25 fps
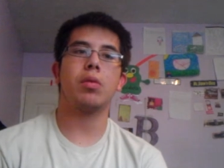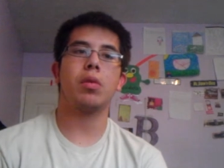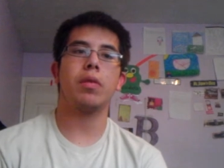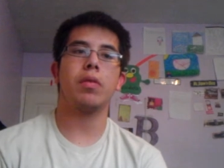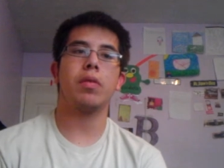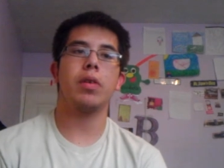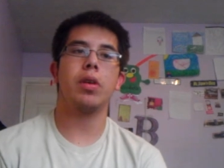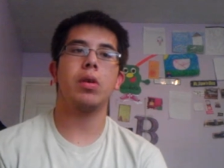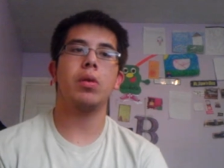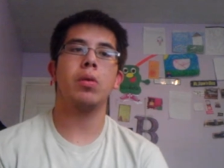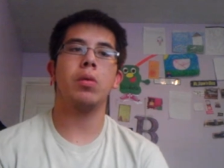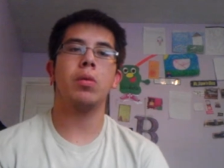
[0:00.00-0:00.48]

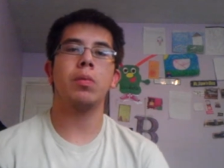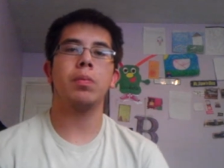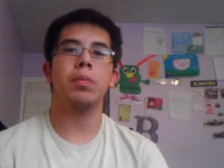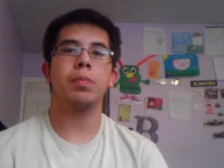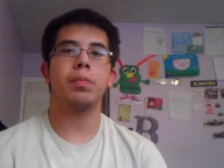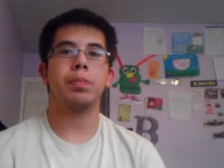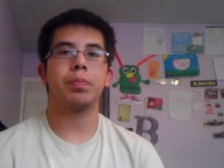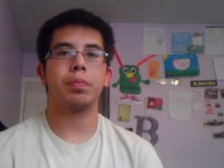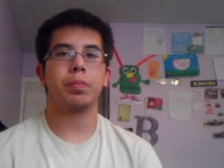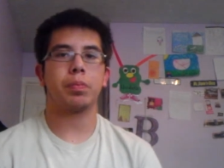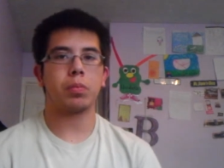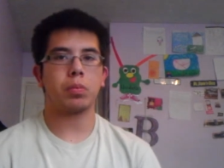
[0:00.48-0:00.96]
Review.
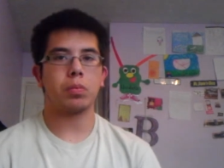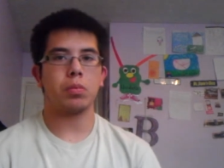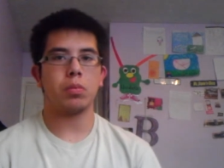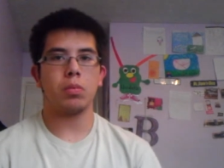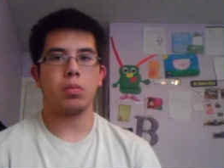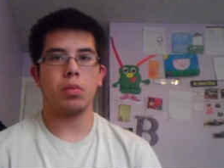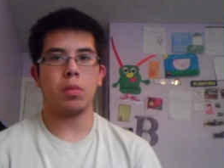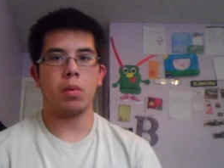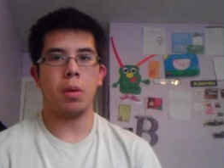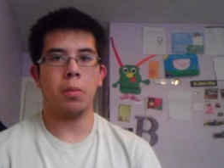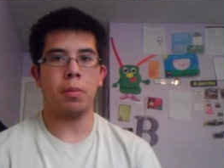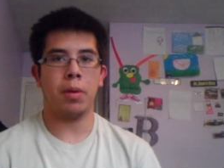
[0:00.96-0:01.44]

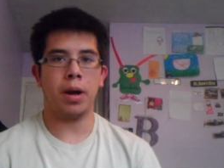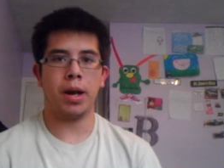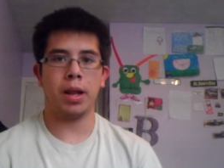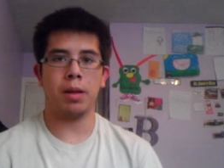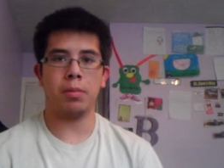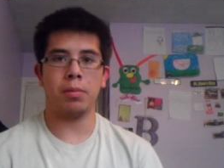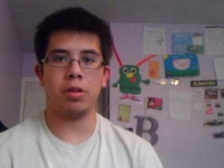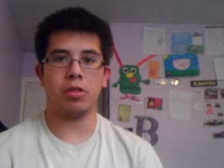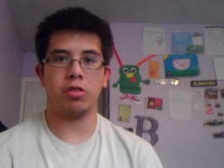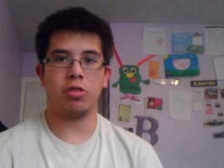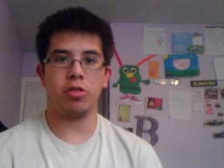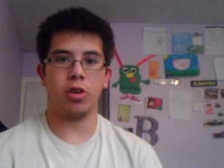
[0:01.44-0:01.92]
My
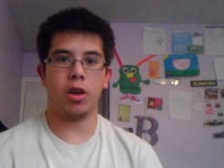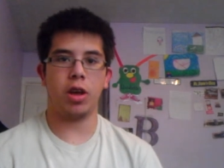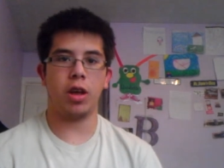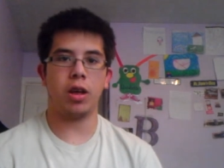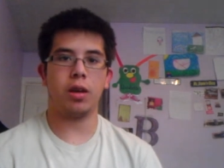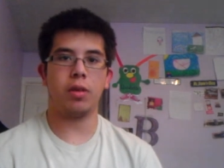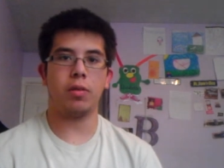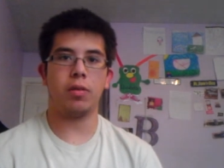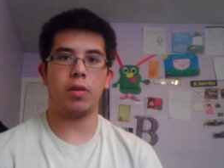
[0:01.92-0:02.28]
name is Jake.